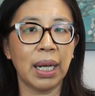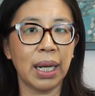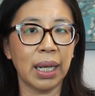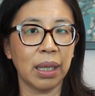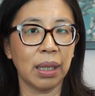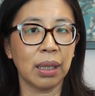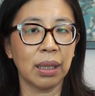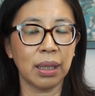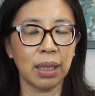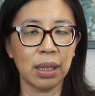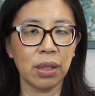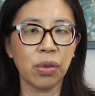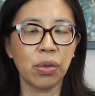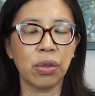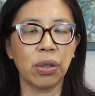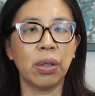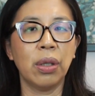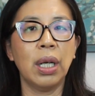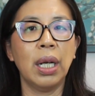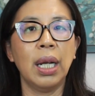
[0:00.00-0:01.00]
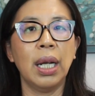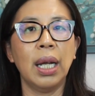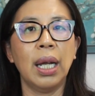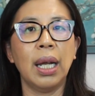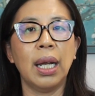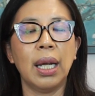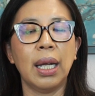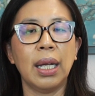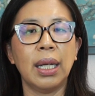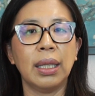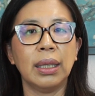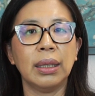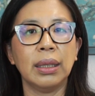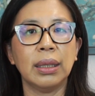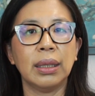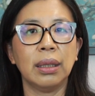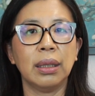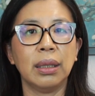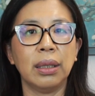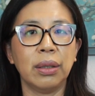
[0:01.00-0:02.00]
higher cholesterol.
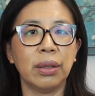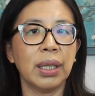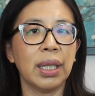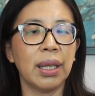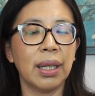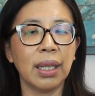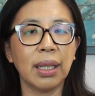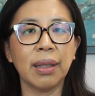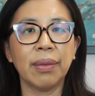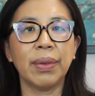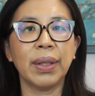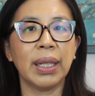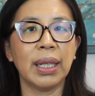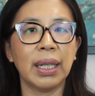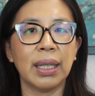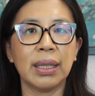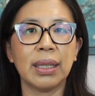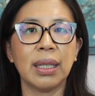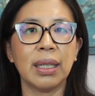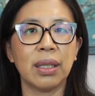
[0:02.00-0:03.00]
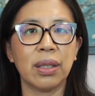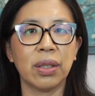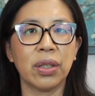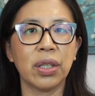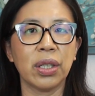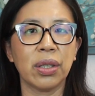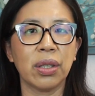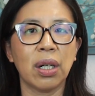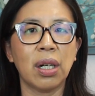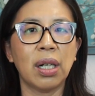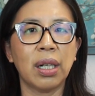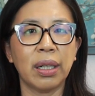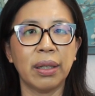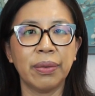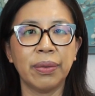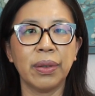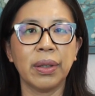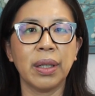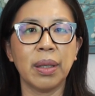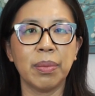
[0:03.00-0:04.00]
And you can think of it as it's just
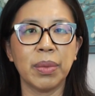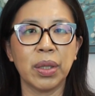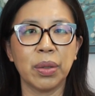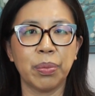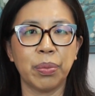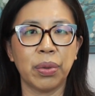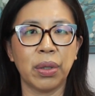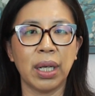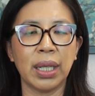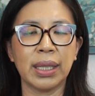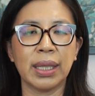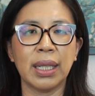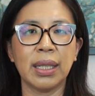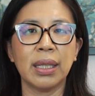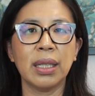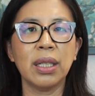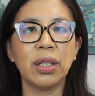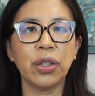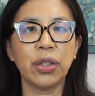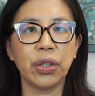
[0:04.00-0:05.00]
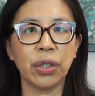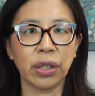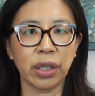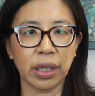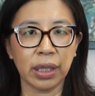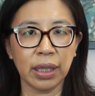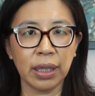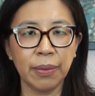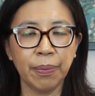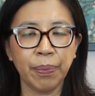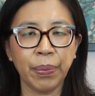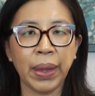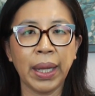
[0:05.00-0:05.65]
hard for them to process the sugar,